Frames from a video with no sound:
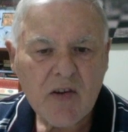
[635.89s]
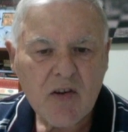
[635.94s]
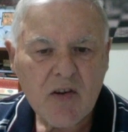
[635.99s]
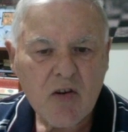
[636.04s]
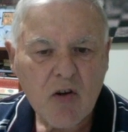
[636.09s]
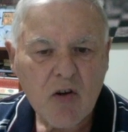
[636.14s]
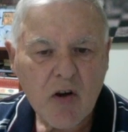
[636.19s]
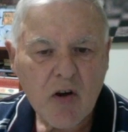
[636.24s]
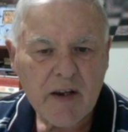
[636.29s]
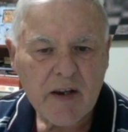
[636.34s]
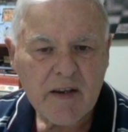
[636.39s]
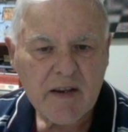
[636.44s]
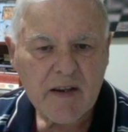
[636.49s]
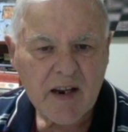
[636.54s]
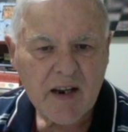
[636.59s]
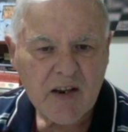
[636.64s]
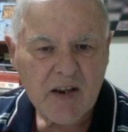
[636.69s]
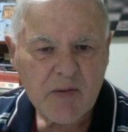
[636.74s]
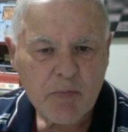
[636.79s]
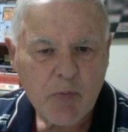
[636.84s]
knight
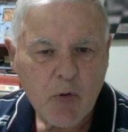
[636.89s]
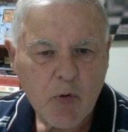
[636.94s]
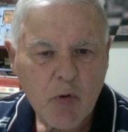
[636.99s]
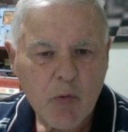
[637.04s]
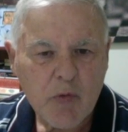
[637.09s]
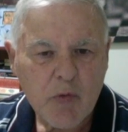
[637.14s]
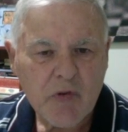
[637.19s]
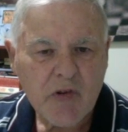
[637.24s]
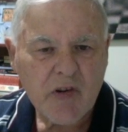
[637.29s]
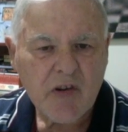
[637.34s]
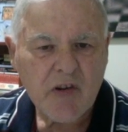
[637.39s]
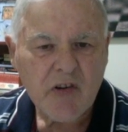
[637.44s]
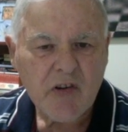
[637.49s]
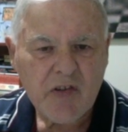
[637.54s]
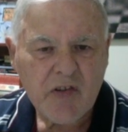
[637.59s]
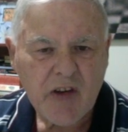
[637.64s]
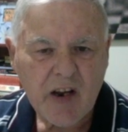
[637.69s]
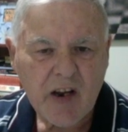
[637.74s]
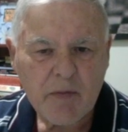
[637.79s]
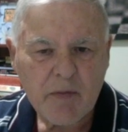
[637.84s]
takes pawn was a
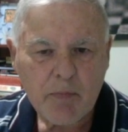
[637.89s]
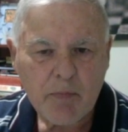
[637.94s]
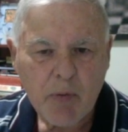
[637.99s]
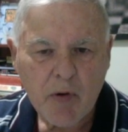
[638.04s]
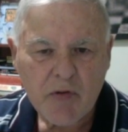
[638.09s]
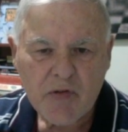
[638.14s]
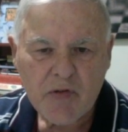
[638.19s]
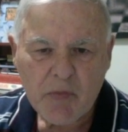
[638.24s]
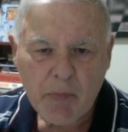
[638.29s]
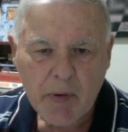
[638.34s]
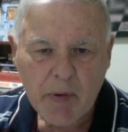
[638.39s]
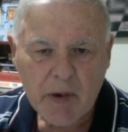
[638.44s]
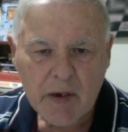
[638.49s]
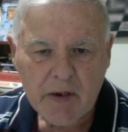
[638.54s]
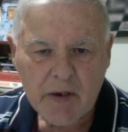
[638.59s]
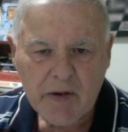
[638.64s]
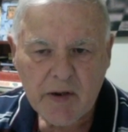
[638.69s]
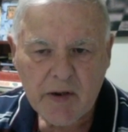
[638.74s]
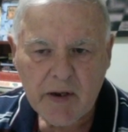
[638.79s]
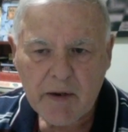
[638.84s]
distinct
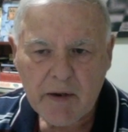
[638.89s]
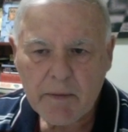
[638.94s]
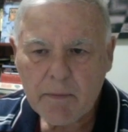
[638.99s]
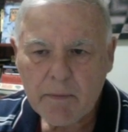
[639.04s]
possibility.